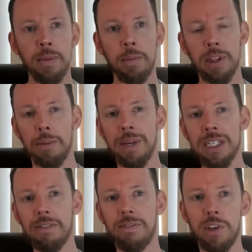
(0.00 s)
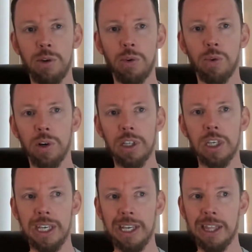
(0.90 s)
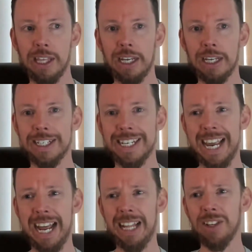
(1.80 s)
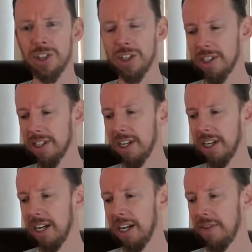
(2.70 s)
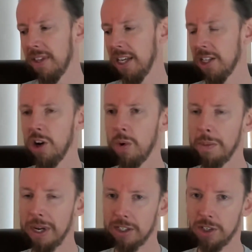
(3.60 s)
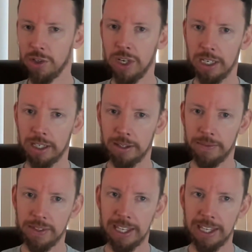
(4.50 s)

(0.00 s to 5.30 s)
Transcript: But they miss a few really key things. Intelligence is not what makes us unique.